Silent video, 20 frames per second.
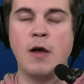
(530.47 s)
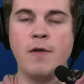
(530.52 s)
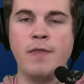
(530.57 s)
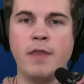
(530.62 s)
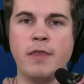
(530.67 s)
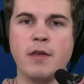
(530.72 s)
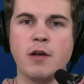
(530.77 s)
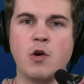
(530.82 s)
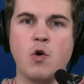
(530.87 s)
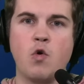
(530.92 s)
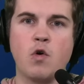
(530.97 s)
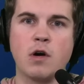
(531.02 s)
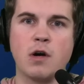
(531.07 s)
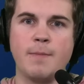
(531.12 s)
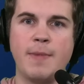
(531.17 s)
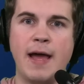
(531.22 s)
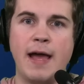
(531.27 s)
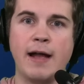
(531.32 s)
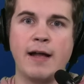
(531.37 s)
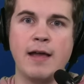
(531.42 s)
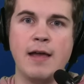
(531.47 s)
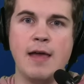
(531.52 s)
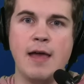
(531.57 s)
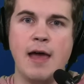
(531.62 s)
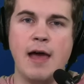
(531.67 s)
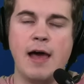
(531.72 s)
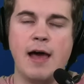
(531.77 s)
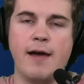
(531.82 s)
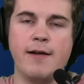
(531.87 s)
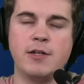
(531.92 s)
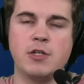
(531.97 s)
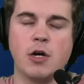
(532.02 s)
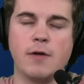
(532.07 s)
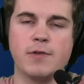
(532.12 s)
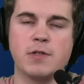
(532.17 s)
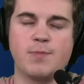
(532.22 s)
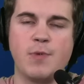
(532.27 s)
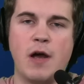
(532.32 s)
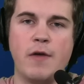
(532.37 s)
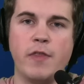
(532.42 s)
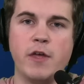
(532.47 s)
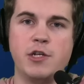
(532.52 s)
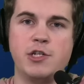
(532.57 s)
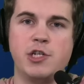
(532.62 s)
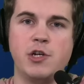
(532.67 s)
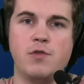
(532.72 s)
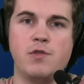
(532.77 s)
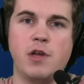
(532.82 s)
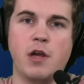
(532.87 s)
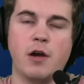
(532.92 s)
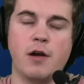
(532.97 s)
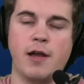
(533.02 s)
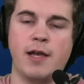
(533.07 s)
And then the cornerback uh, and Jarvis Brownlee Jr.